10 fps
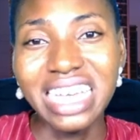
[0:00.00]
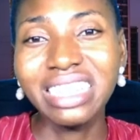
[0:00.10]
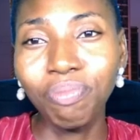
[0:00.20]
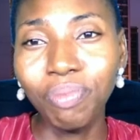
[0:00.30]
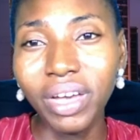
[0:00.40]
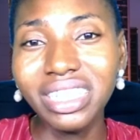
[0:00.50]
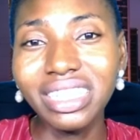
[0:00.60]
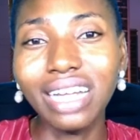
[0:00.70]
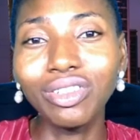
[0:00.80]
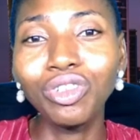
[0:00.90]

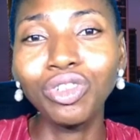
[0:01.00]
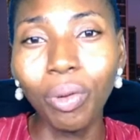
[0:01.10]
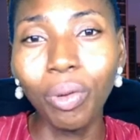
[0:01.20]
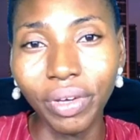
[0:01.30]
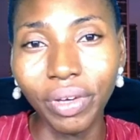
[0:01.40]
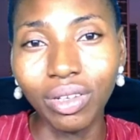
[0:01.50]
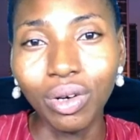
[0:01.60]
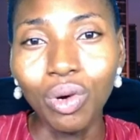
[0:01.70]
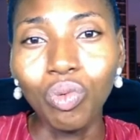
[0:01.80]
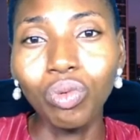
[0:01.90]
Spending and
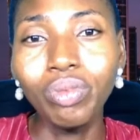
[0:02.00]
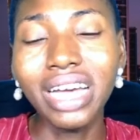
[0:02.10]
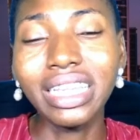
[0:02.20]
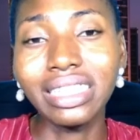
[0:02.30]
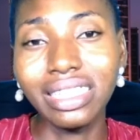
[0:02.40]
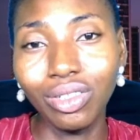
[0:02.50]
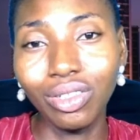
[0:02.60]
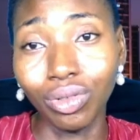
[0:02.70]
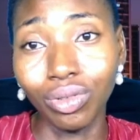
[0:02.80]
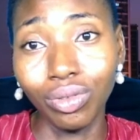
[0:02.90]
shopping would be an
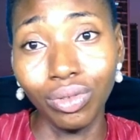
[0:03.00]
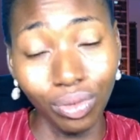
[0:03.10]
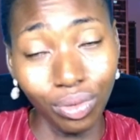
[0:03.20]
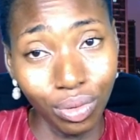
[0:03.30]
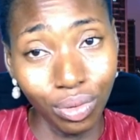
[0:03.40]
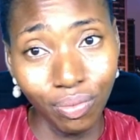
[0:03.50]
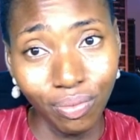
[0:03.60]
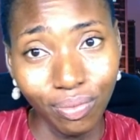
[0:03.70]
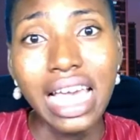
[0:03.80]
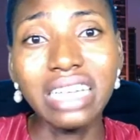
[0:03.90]
addiction, you know,
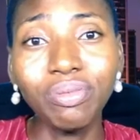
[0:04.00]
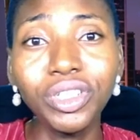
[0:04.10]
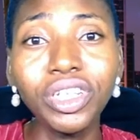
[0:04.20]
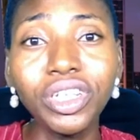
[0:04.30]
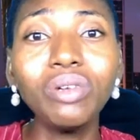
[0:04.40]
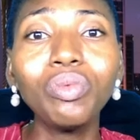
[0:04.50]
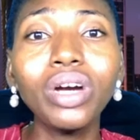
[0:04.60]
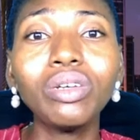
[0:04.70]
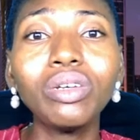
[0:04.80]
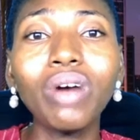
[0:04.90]
especially
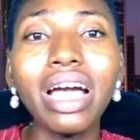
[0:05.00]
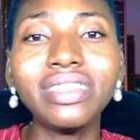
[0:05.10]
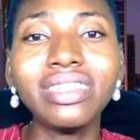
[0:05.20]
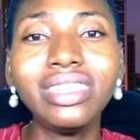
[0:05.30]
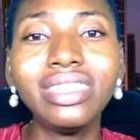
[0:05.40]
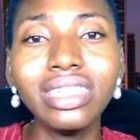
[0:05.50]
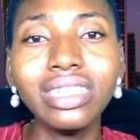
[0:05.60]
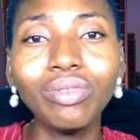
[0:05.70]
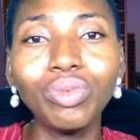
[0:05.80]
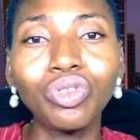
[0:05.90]
when the wife is
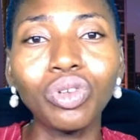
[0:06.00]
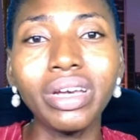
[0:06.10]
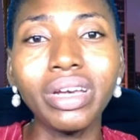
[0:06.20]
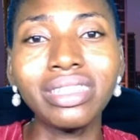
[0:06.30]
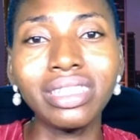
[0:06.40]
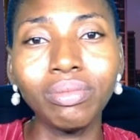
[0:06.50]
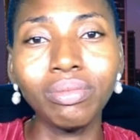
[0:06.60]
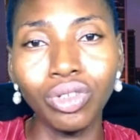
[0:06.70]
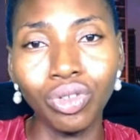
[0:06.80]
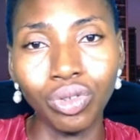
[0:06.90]
dealing with some esteem
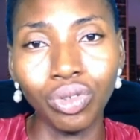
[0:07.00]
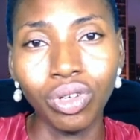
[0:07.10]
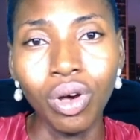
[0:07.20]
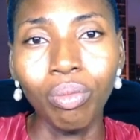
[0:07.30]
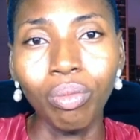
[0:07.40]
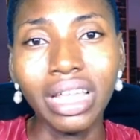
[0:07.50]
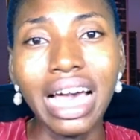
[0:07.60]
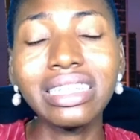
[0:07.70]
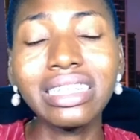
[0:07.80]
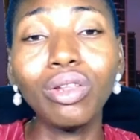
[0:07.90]
issues but
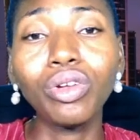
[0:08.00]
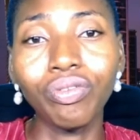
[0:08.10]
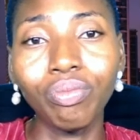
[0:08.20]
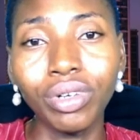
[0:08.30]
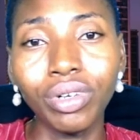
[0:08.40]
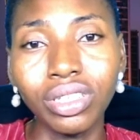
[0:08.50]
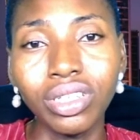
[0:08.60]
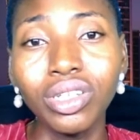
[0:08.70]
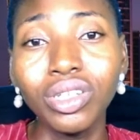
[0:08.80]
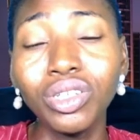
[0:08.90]
has a lot of money.
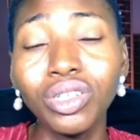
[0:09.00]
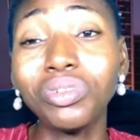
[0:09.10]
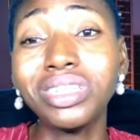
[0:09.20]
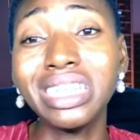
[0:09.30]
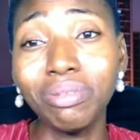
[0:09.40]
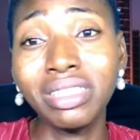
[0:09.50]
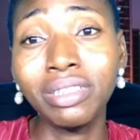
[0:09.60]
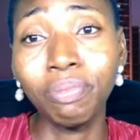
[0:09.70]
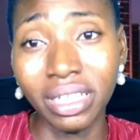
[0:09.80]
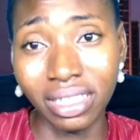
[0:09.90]
She would keep
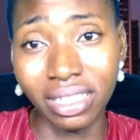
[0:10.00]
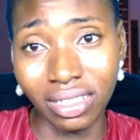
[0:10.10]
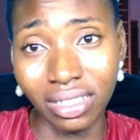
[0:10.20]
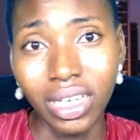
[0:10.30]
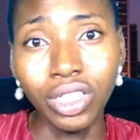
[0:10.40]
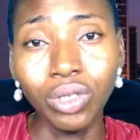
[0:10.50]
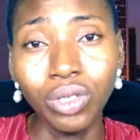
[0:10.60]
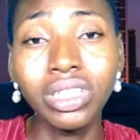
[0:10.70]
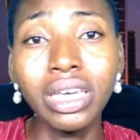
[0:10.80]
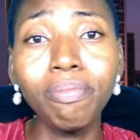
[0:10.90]
spending. She
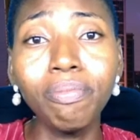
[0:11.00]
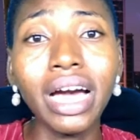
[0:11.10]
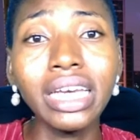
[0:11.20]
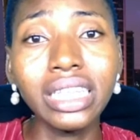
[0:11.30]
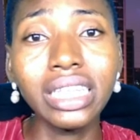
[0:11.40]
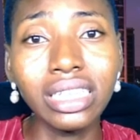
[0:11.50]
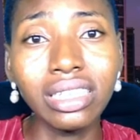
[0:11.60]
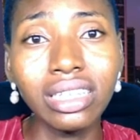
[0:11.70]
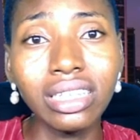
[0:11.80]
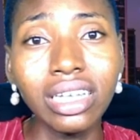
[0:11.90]
would keep buying
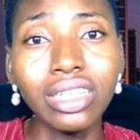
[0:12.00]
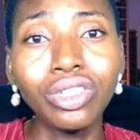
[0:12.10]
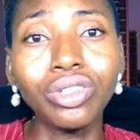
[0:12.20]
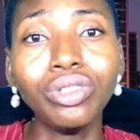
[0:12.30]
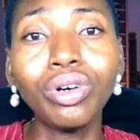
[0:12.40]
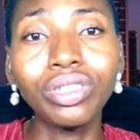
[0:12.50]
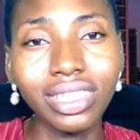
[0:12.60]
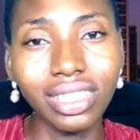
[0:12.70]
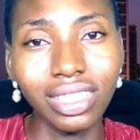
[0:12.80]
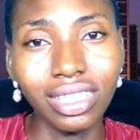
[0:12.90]
things she
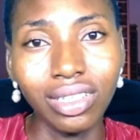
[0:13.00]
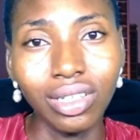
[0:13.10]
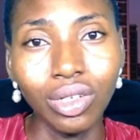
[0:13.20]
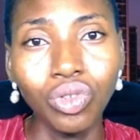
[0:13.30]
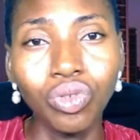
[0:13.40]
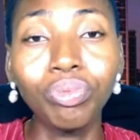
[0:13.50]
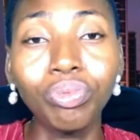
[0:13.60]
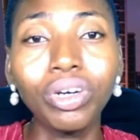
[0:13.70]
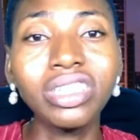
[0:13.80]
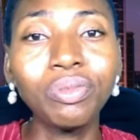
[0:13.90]
doesn't need to
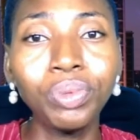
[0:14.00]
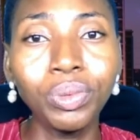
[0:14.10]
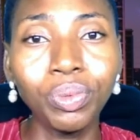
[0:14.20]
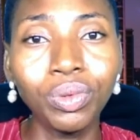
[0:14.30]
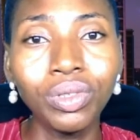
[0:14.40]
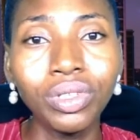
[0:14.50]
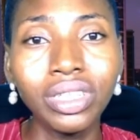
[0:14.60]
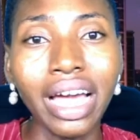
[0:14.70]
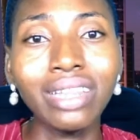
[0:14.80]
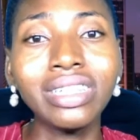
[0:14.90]
impress people
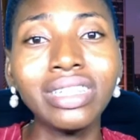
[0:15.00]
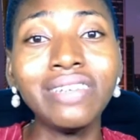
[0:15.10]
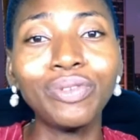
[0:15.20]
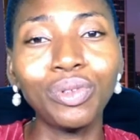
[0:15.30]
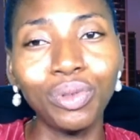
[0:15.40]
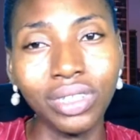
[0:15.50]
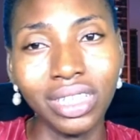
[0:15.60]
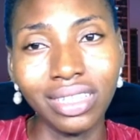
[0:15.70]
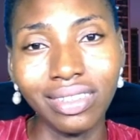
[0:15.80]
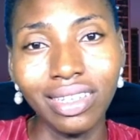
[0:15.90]
that are not even
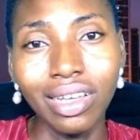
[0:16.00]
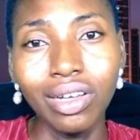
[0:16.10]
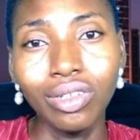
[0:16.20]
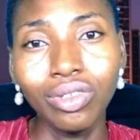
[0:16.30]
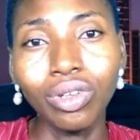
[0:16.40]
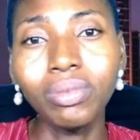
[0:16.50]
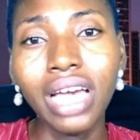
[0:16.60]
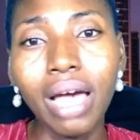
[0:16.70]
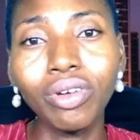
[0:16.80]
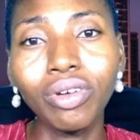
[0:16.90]
looking. Some
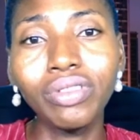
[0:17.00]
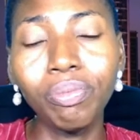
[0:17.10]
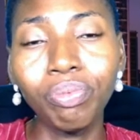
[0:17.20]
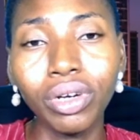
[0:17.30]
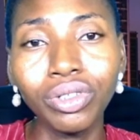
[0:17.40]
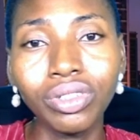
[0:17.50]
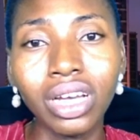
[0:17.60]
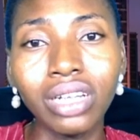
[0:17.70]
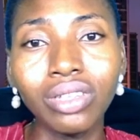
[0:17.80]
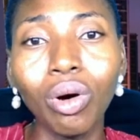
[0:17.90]
types of depression
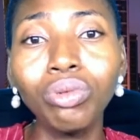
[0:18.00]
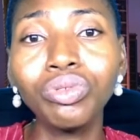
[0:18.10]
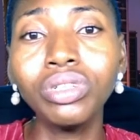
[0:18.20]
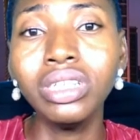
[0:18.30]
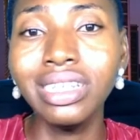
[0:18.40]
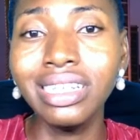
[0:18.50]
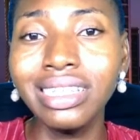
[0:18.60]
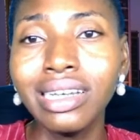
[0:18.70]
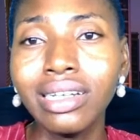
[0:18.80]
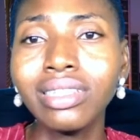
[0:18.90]
can also
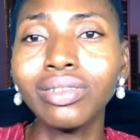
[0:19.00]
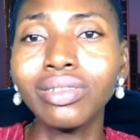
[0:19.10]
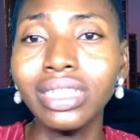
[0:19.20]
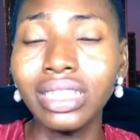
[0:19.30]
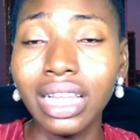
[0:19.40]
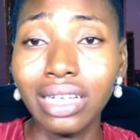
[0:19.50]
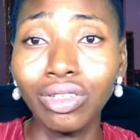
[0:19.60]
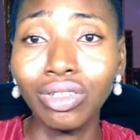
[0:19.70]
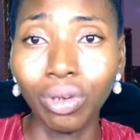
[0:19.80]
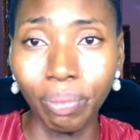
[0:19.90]
lead to
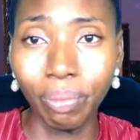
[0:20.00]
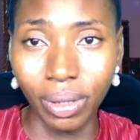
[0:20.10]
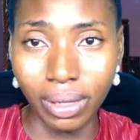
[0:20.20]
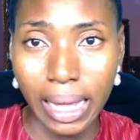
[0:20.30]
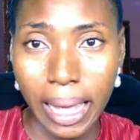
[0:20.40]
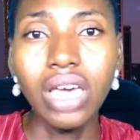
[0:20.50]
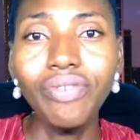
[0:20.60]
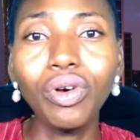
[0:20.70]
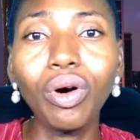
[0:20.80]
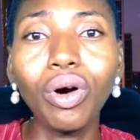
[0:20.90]
needless shopping.
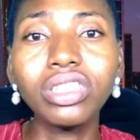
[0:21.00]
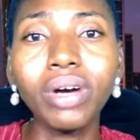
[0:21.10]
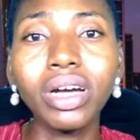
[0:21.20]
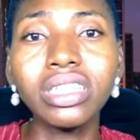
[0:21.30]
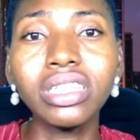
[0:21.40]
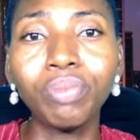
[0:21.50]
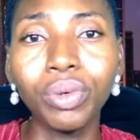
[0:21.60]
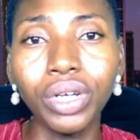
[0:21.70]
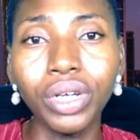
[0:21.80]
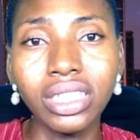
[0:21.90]
If your husband is
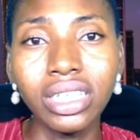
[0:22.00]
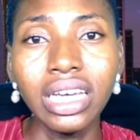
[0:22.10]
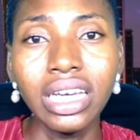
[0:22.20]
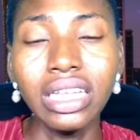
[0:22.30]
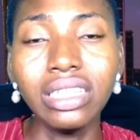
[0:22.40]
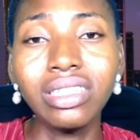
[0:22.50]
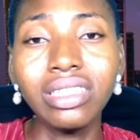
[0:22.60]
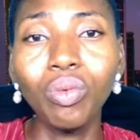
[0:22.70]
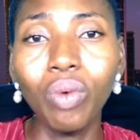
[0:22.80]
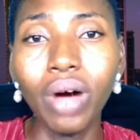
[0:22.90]
buoyant, it is
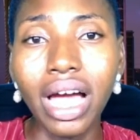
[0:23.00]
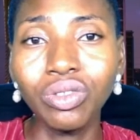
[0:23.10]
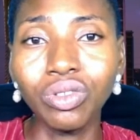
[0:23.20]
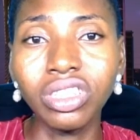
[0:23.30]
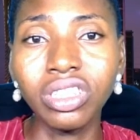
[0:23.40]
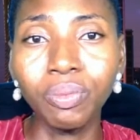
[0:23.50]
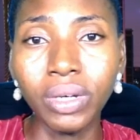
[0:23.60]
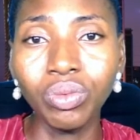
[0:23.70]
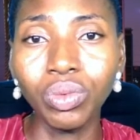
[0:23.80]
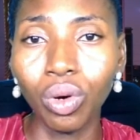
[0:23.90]
still wise to
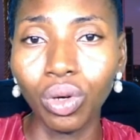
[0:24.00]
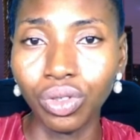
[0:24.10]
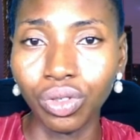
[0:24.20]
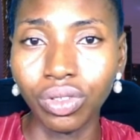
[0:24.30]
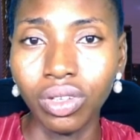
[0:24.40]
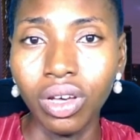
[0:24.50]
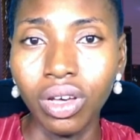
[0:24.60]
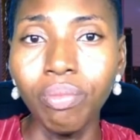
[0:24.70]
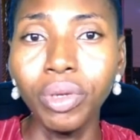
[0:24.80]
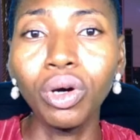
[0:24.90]
spend with caution.
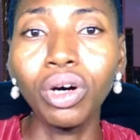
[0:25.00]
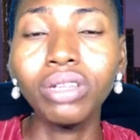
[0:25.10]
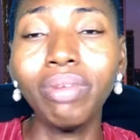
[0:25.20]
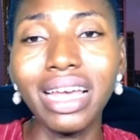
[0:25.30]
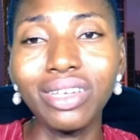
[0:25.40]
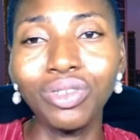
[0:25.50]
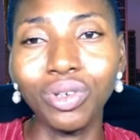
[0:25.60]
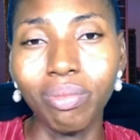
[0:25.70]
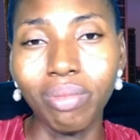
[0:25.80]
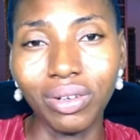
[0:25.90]
May God bless
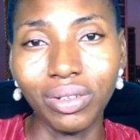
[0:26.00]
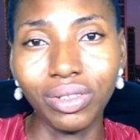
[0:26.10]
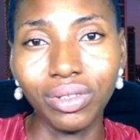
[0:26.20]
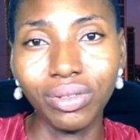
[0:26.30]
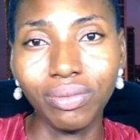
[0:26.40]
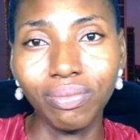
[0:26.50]
your marriage.